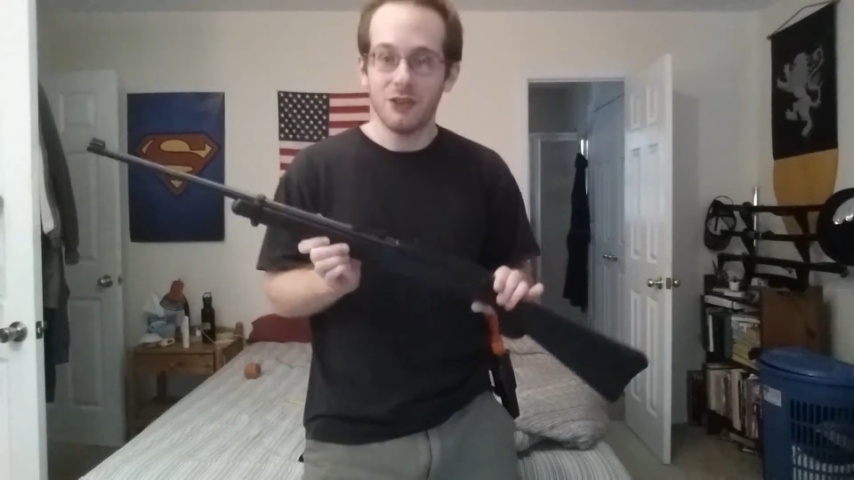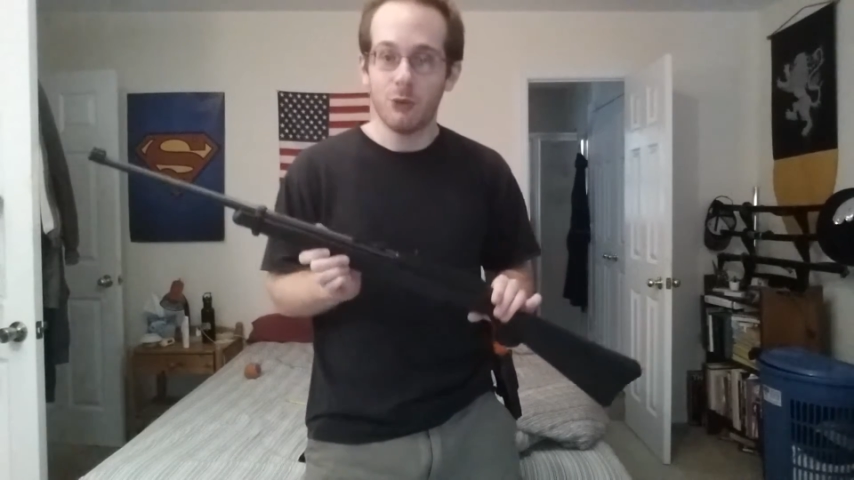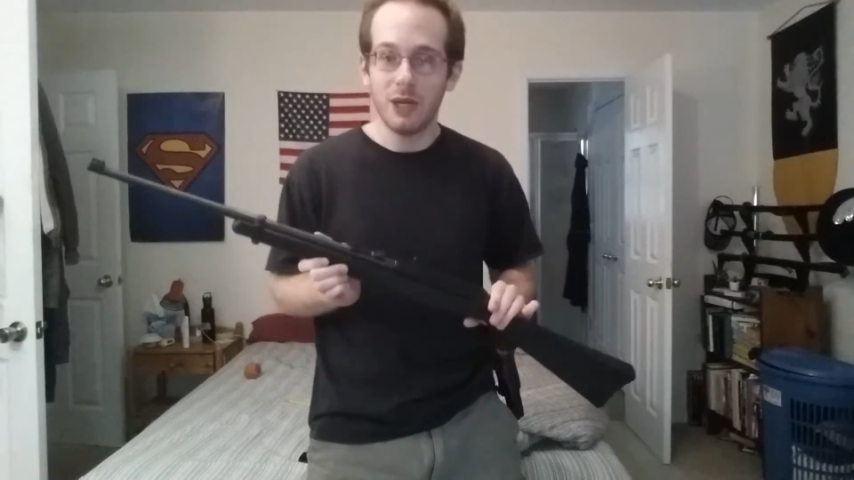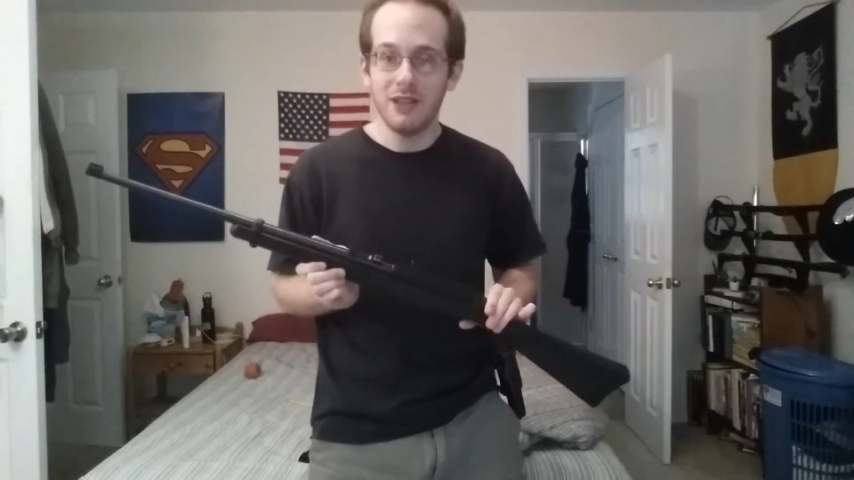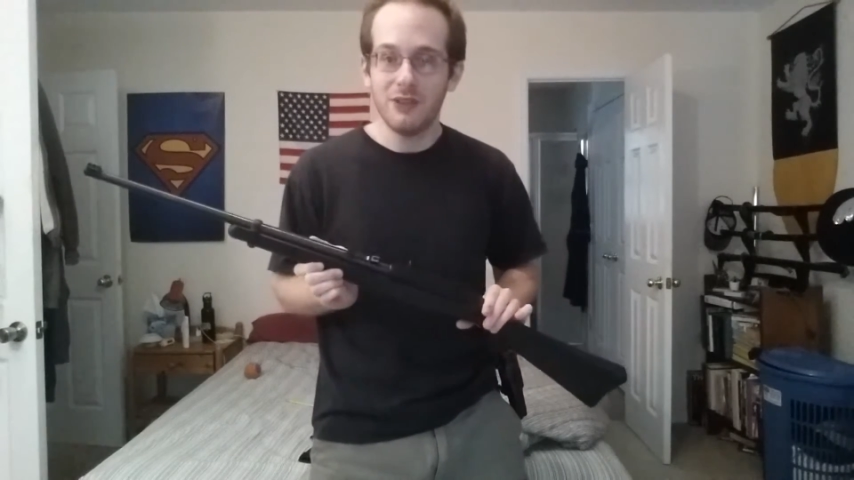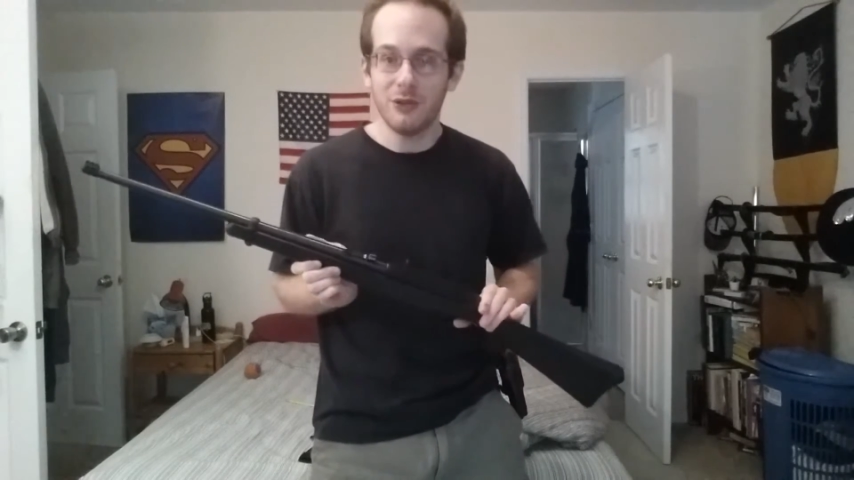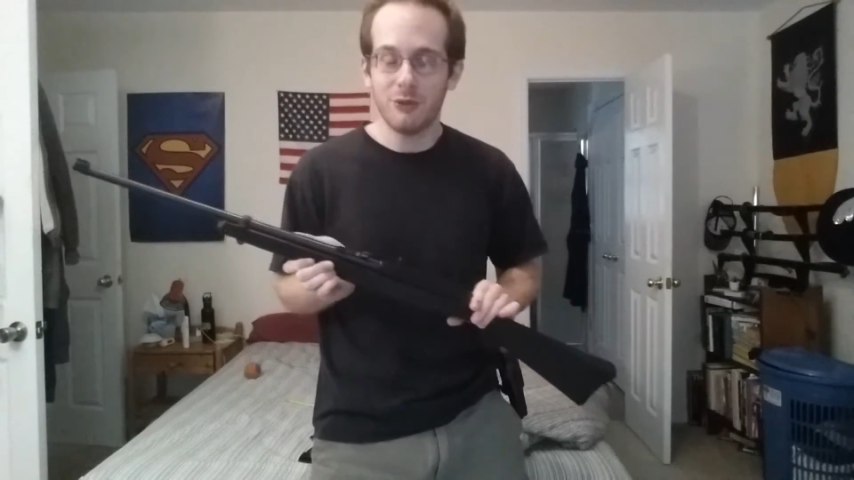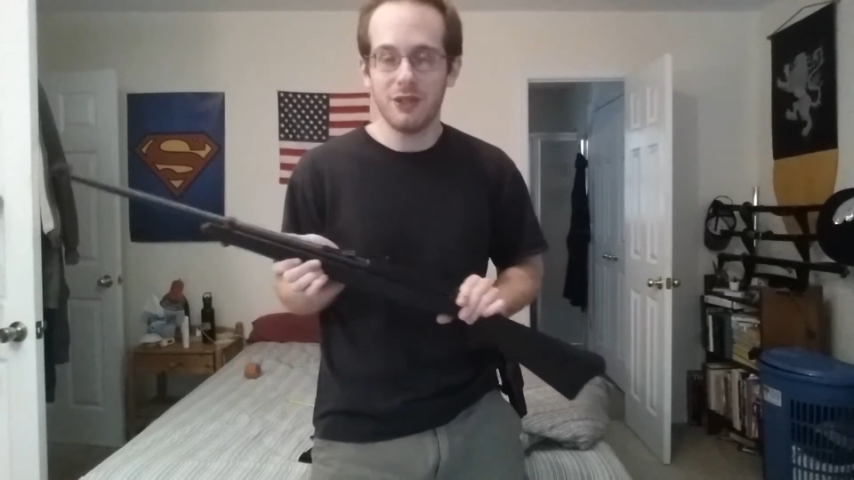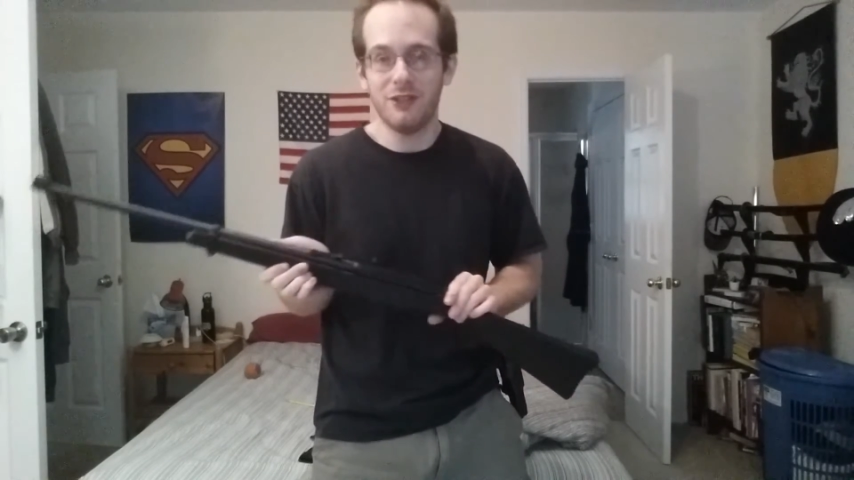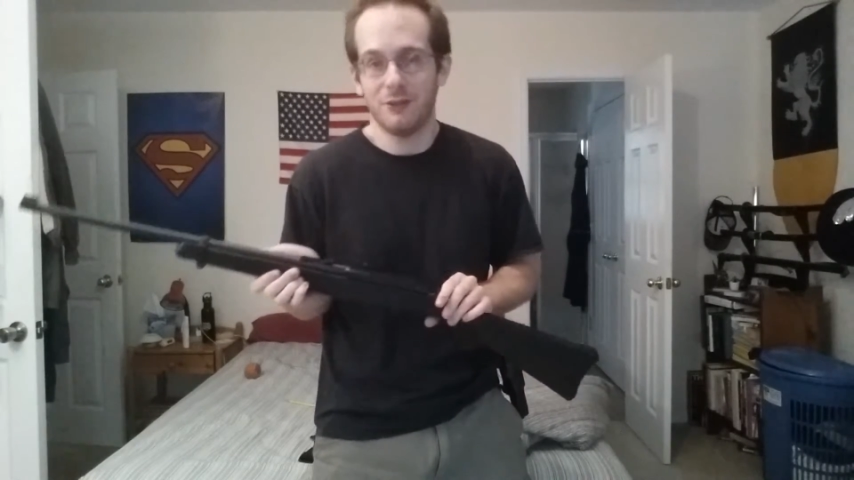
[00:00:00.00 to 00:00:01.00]

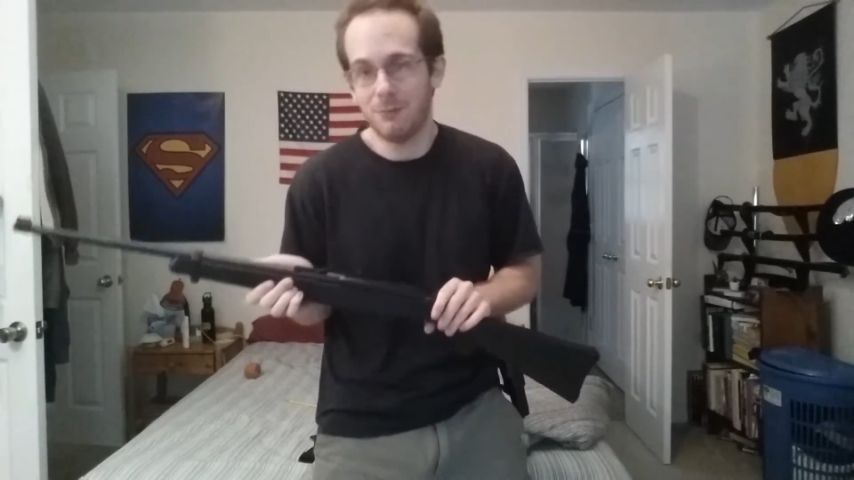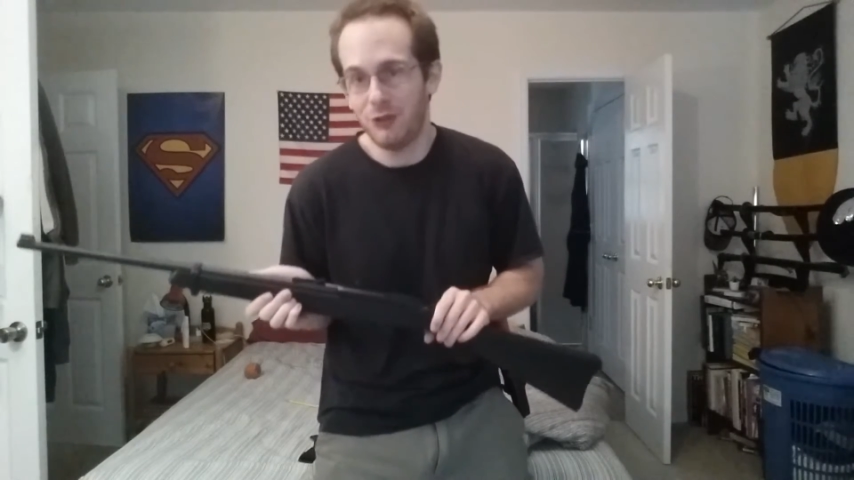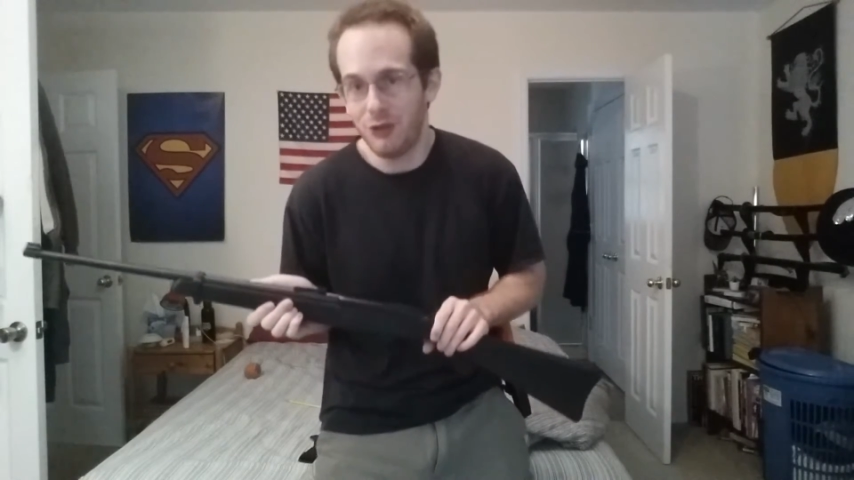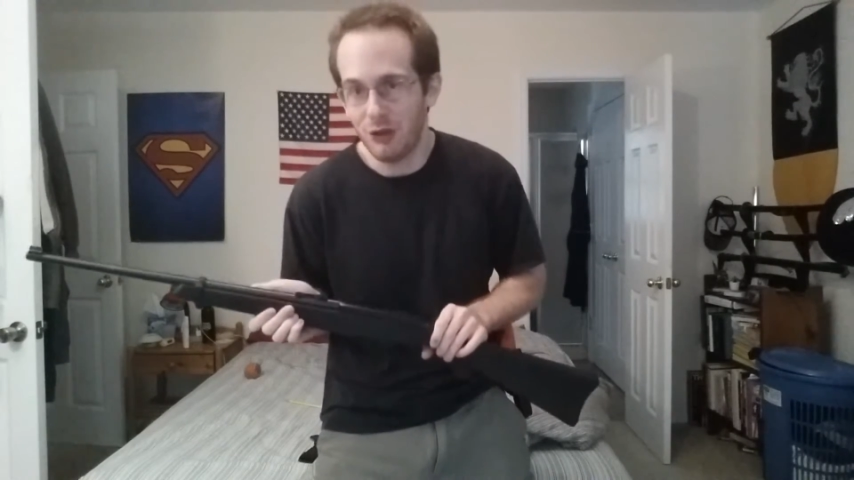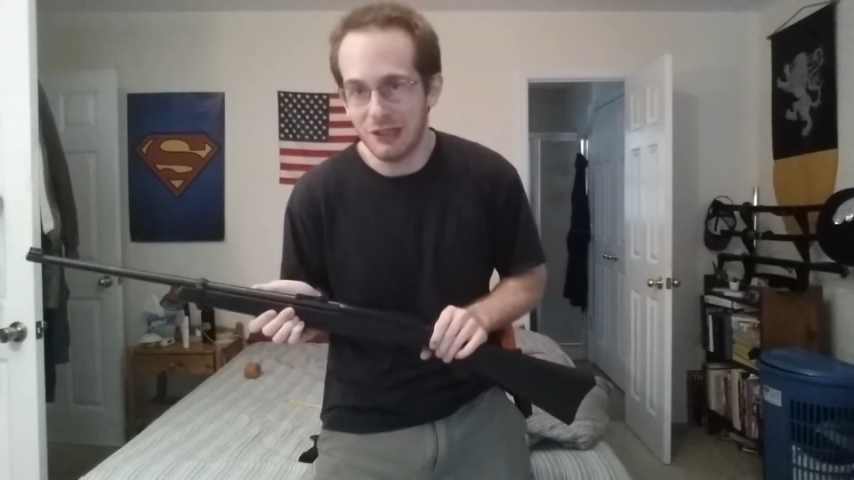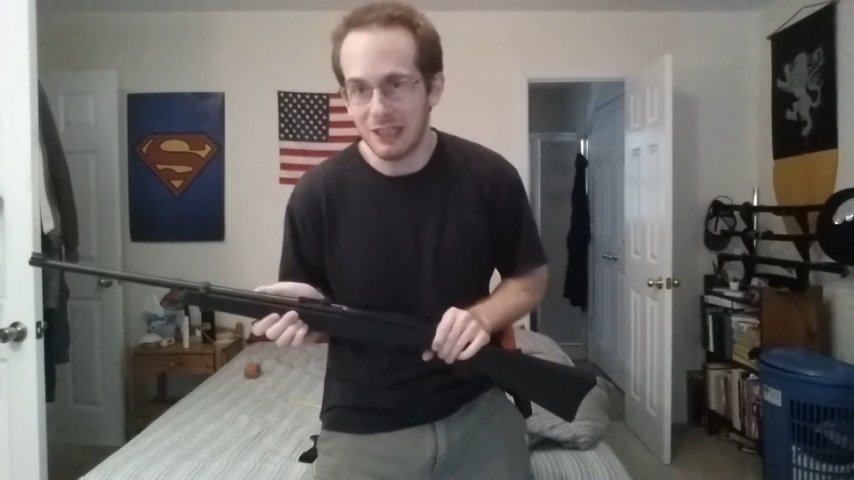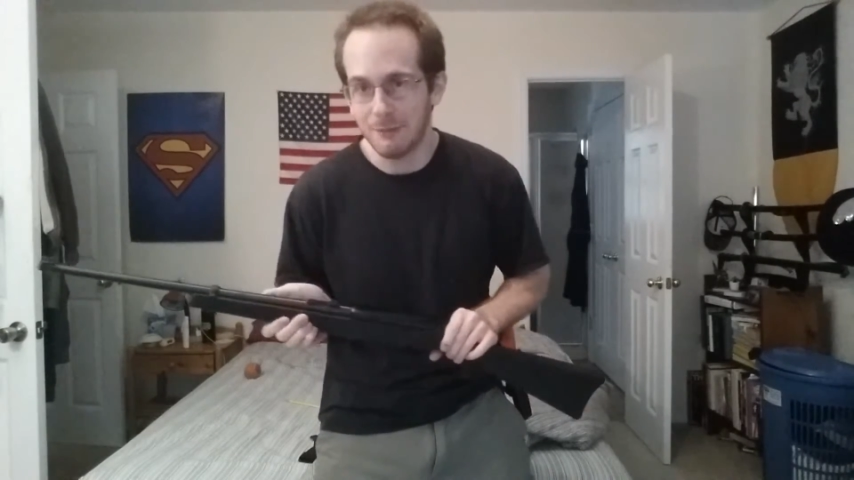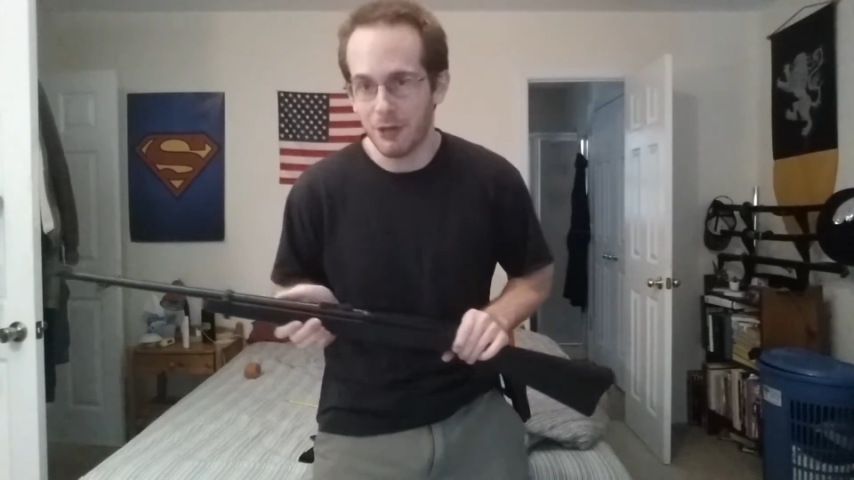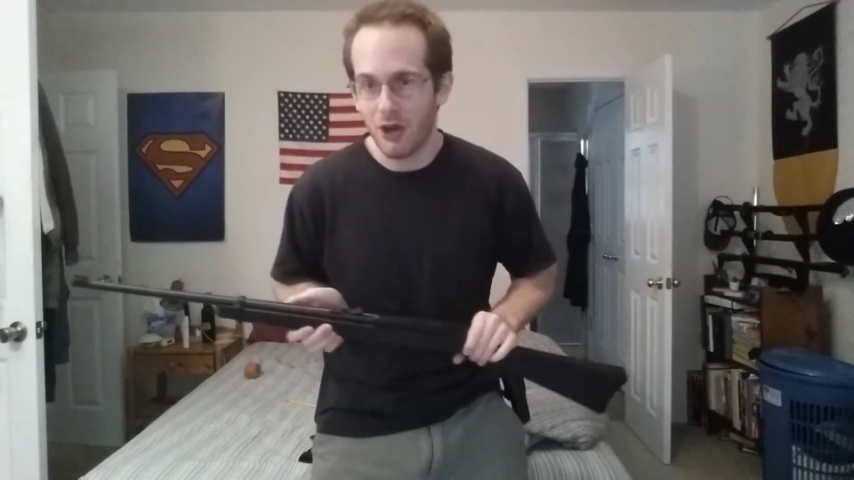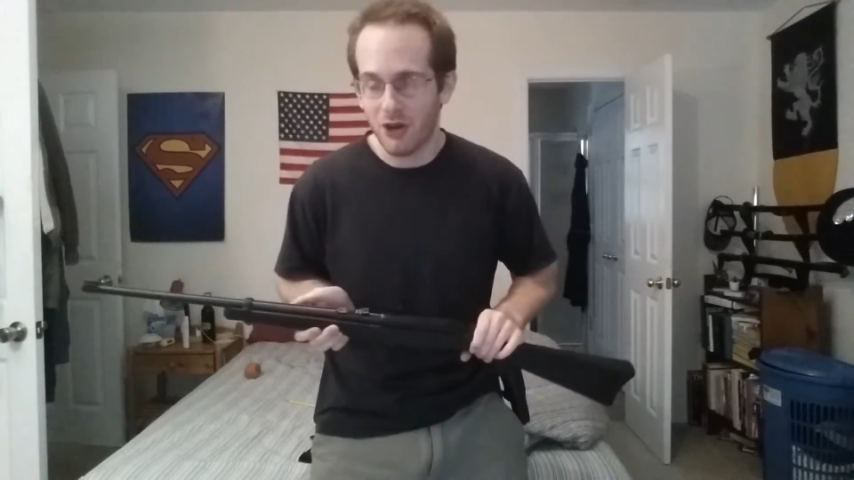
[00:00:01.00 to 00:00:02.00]
22 is still a
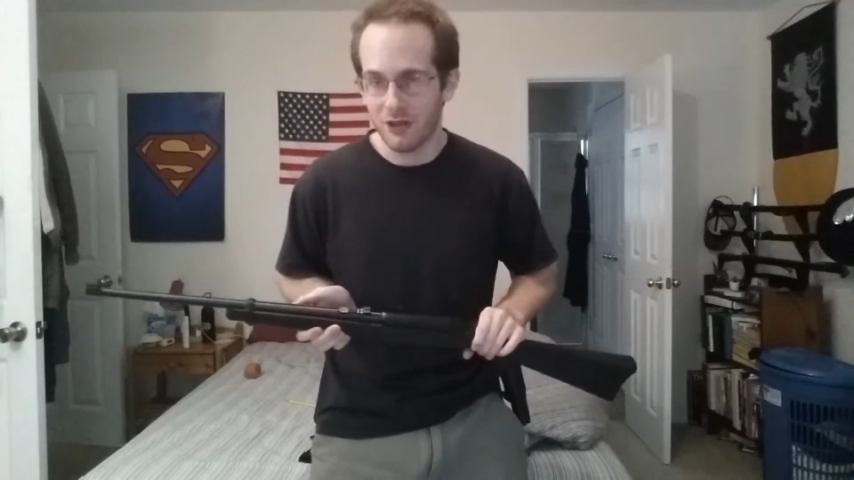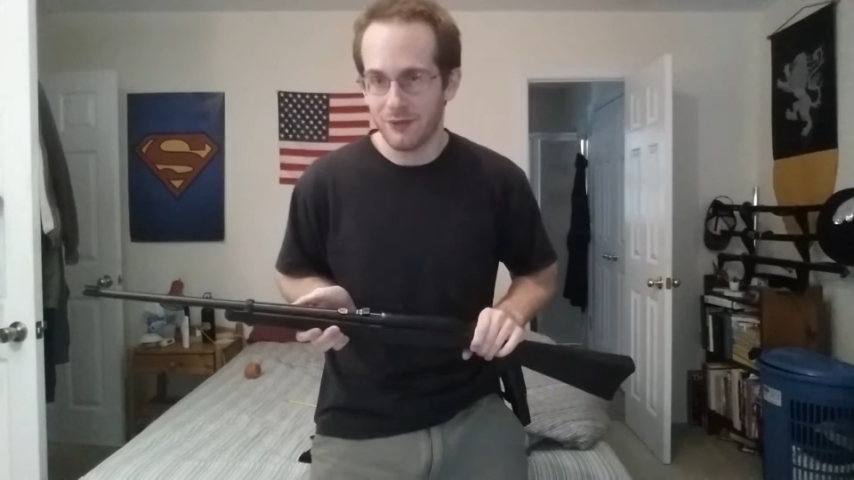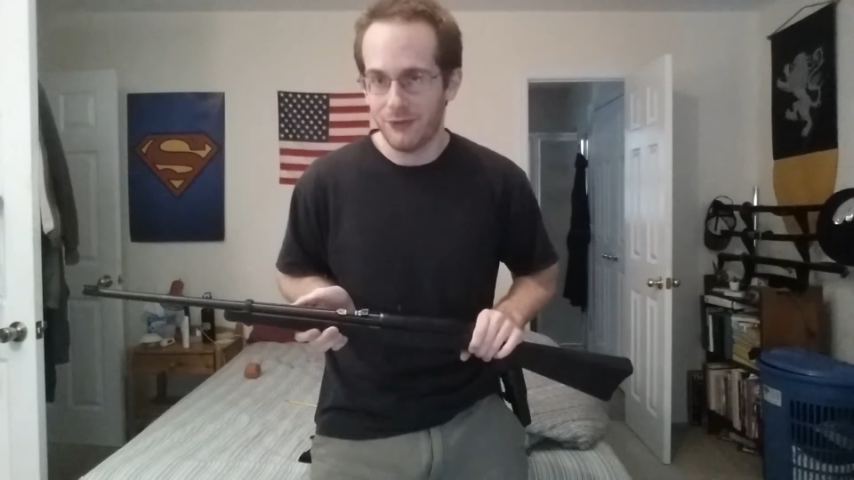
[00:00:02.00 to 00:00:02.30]
little bit hard